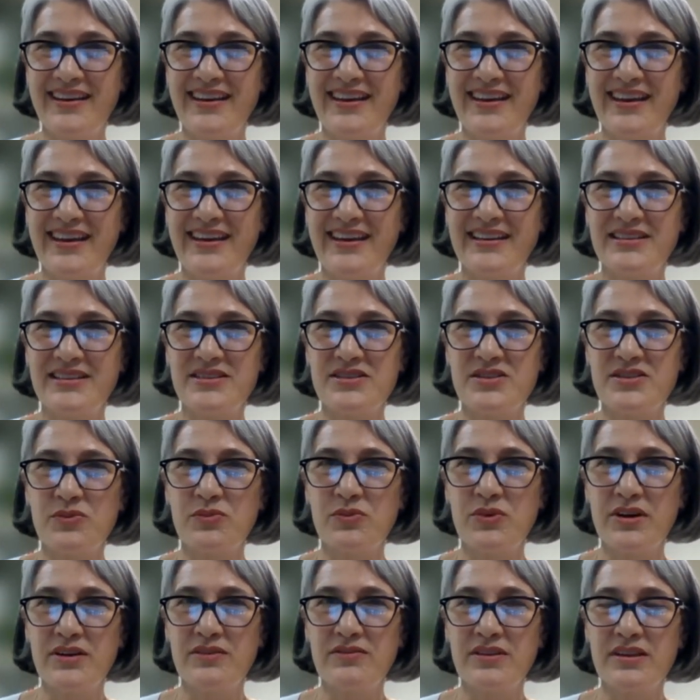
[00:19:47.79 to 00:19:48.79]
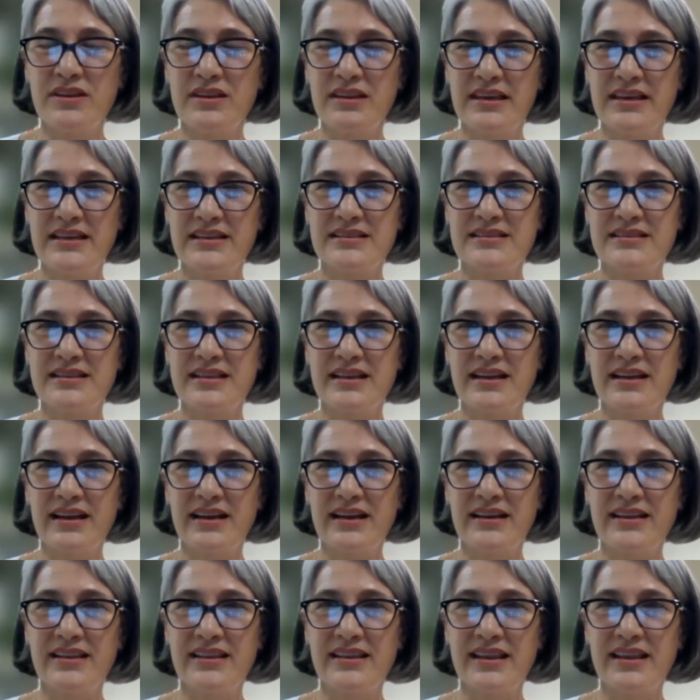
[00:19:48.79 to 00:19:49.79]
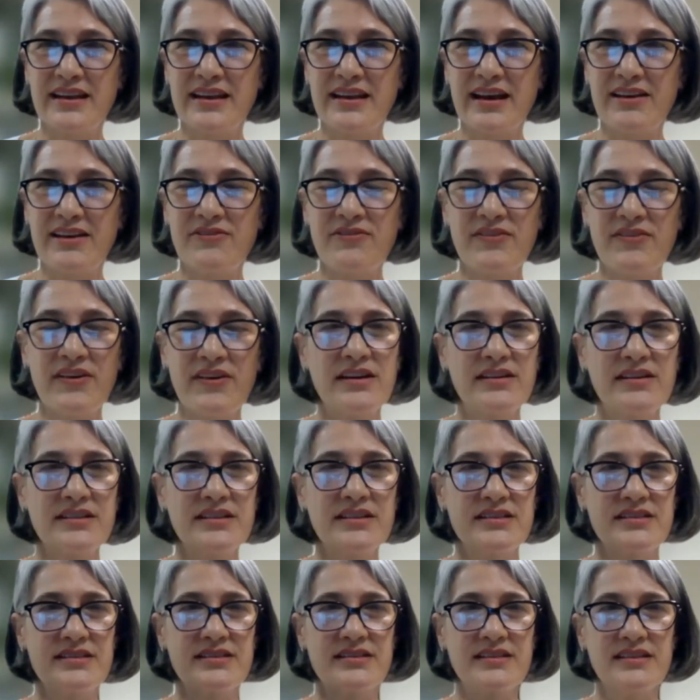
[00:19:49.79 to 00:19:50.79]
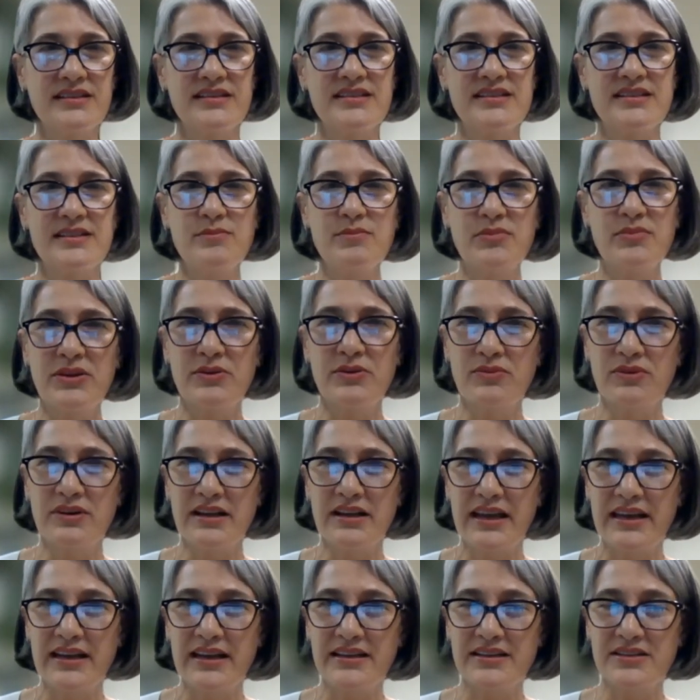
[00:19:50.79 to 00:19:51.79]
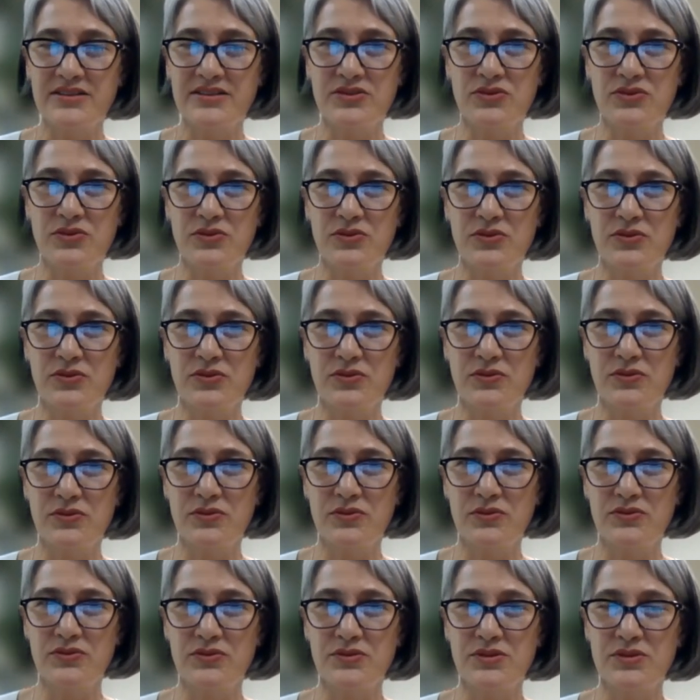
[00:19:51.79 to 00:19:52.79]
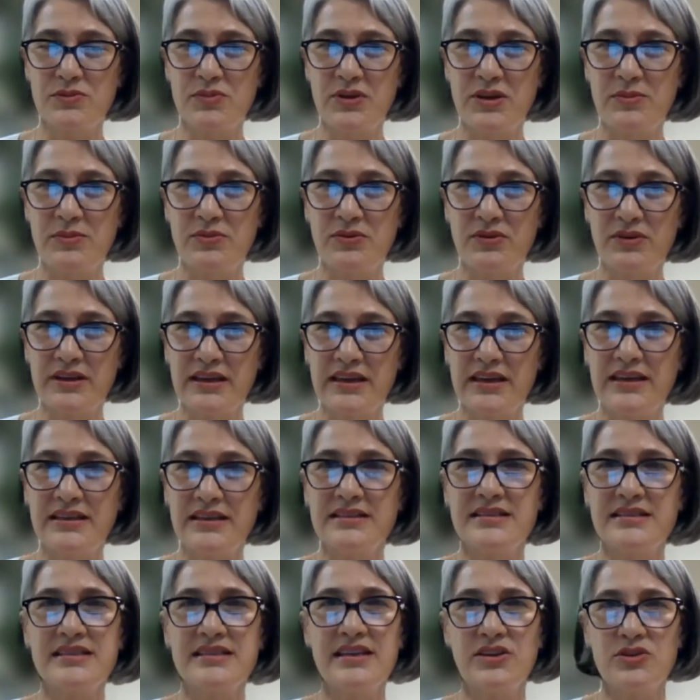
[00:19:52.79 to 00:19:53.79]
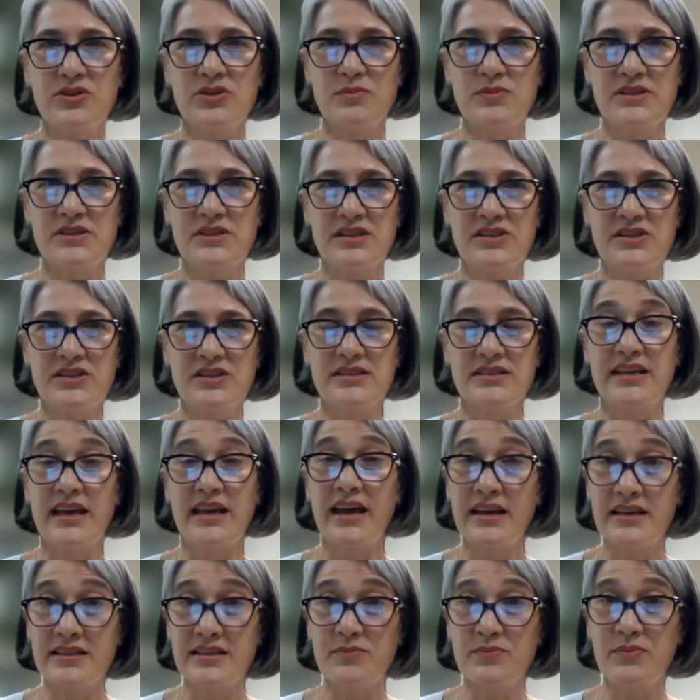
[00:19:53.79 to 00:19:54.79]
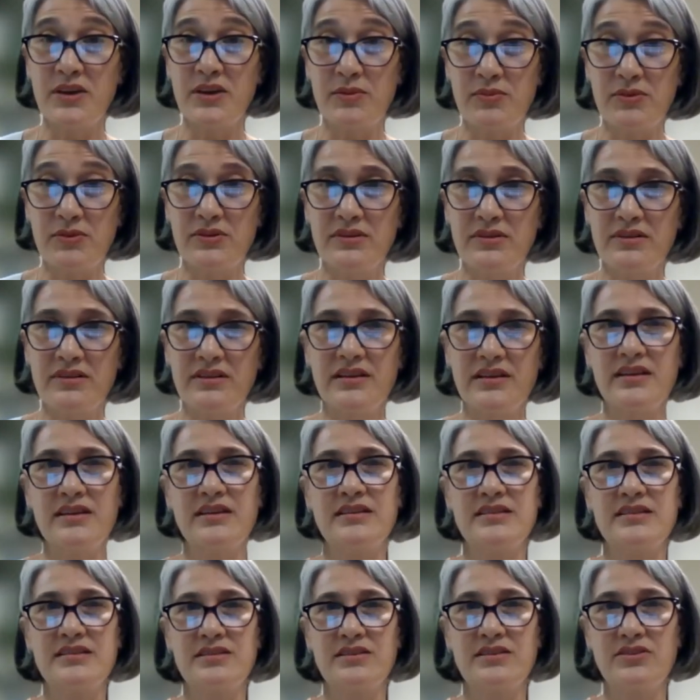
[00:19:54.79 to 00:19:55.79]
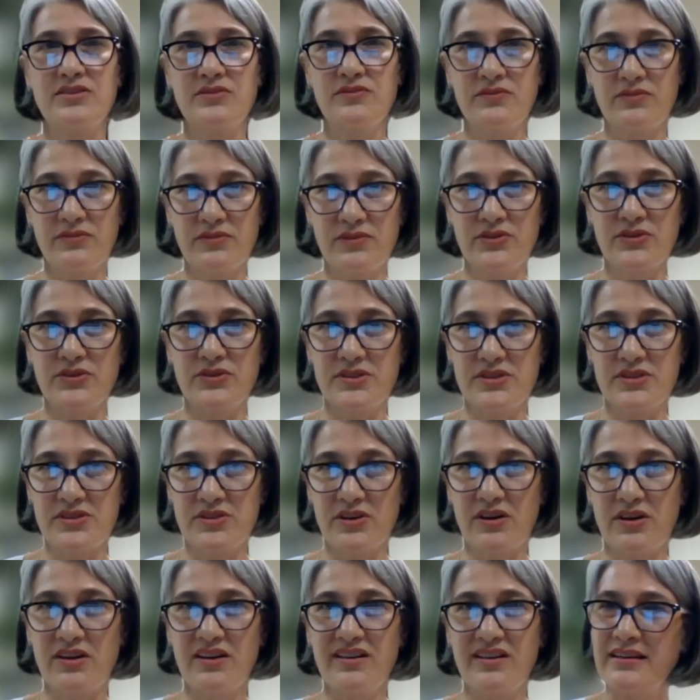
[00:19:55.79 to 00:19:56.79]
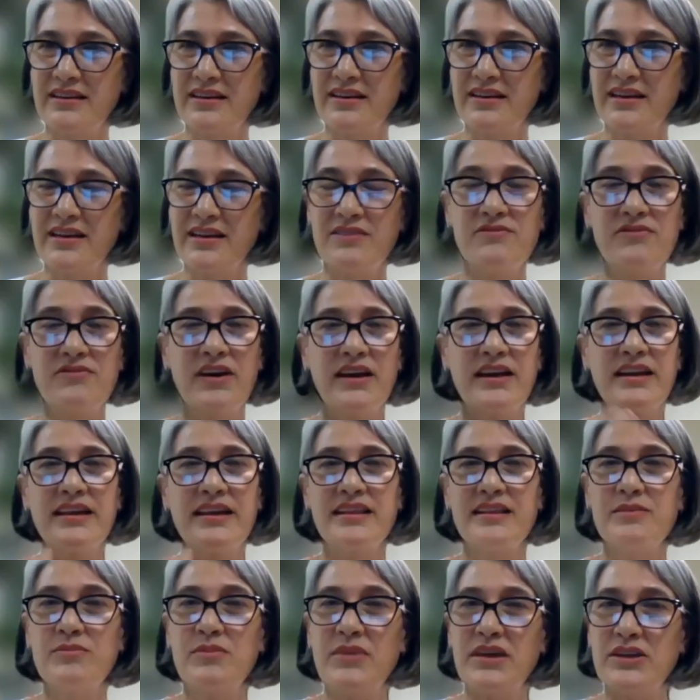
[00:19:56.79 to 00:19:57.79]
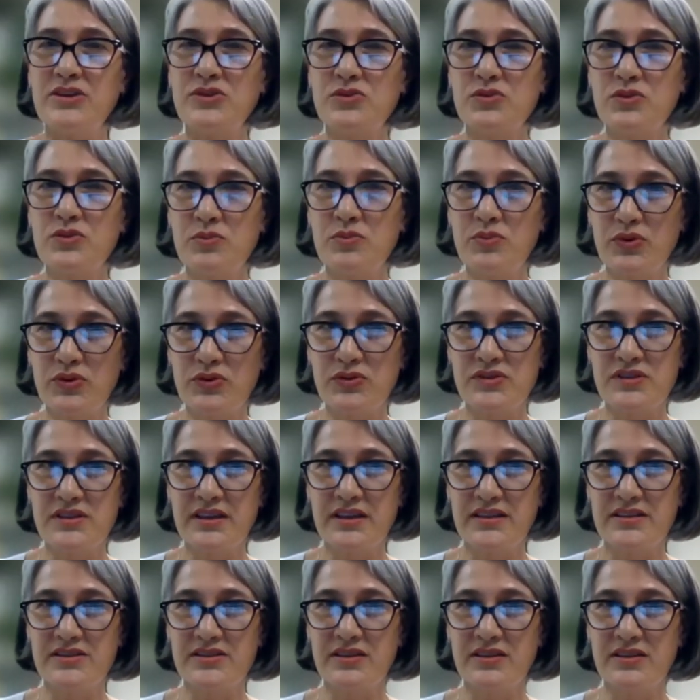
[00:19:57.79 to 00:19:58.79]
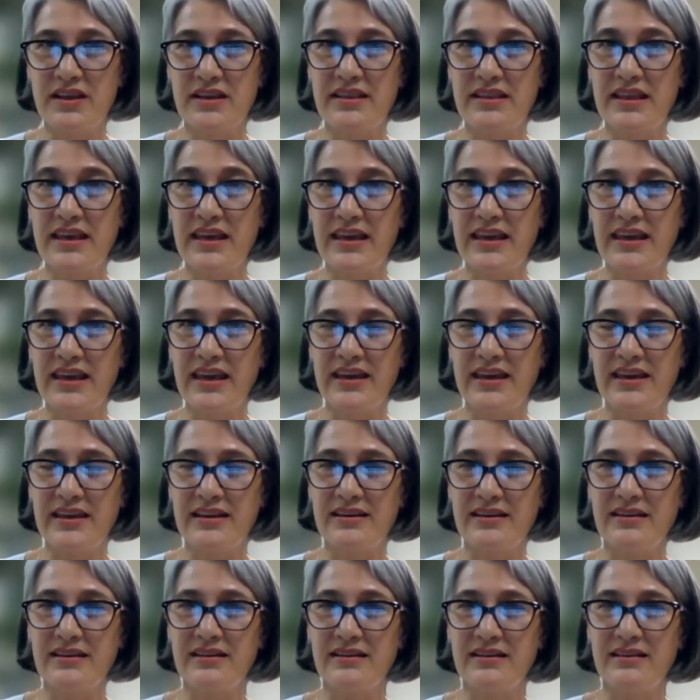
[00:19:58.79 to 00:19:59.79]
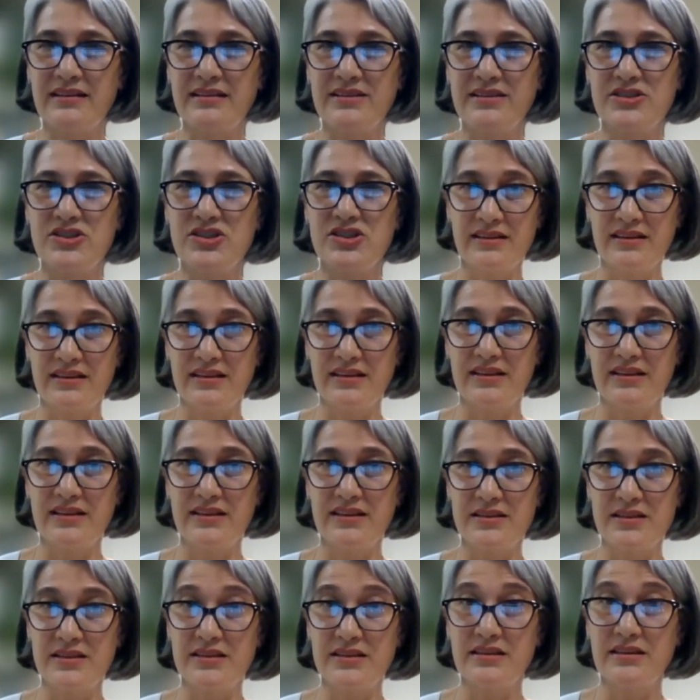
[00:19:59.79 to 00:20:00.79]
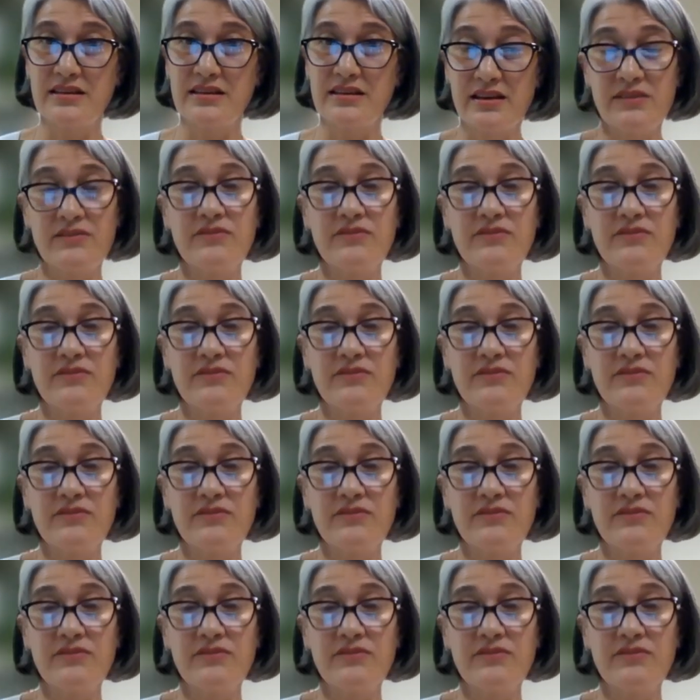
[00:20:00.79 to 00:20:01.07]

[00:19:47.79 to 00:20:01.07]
And so one of the things that I found is simply relating to people in senior positions as people is a good start, and inviting them into a process so that they can is a